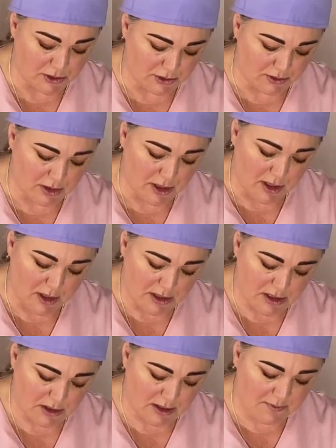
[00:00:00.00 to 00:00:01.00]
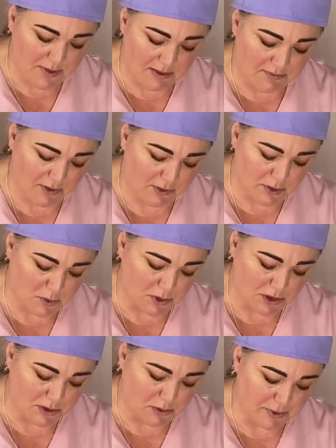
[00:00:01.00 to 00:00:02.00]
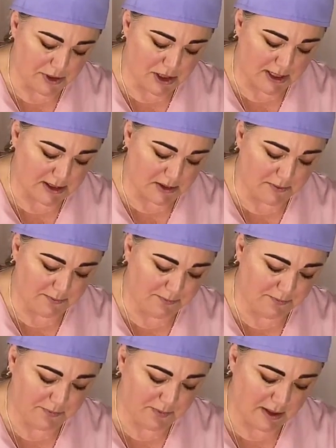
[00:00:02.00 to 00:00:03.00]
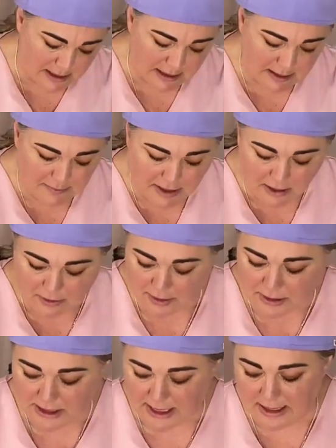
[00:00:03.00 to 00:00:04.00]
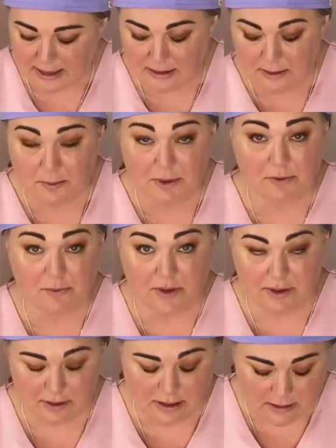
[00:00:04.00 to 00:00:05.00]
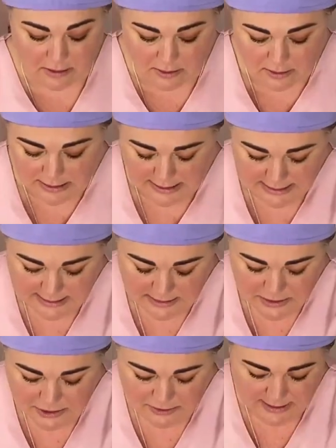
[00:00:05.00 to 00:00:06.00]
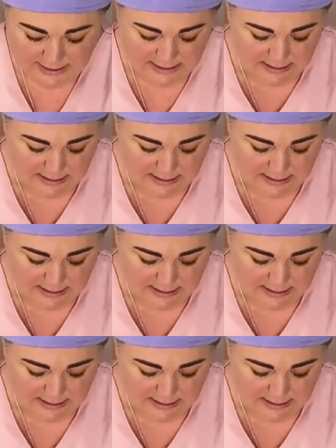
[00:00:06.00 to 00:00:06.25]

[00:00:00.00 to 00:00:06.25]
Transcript: do. So never ever use water or witch hazel. I'm now going to add a little bit of the alcohol. Like I said to you, it's the